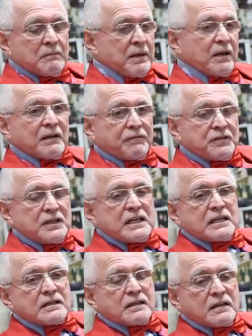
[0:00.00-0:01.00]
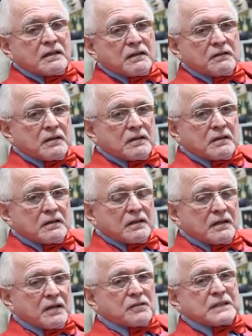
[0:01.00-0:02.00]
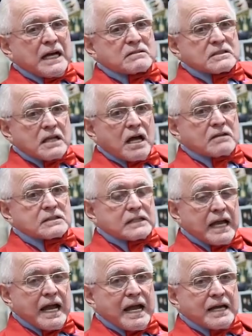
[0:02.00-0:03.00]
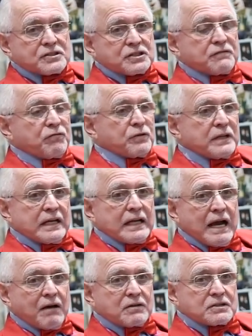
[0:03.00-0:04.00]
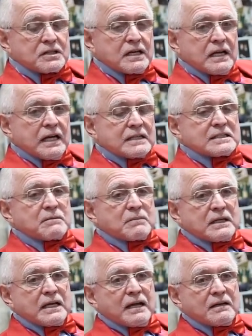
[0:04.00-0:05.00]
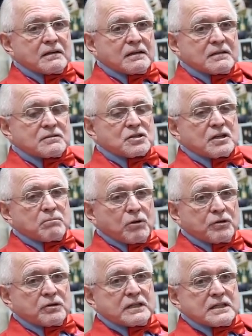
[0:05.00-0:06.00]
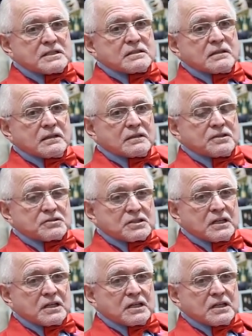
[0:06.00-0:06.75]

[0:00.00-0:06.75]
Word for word: Bill, if you needed uh, $100,000 uh, cash in 48 hours and somebody uh, is going to blow your kid, uh, your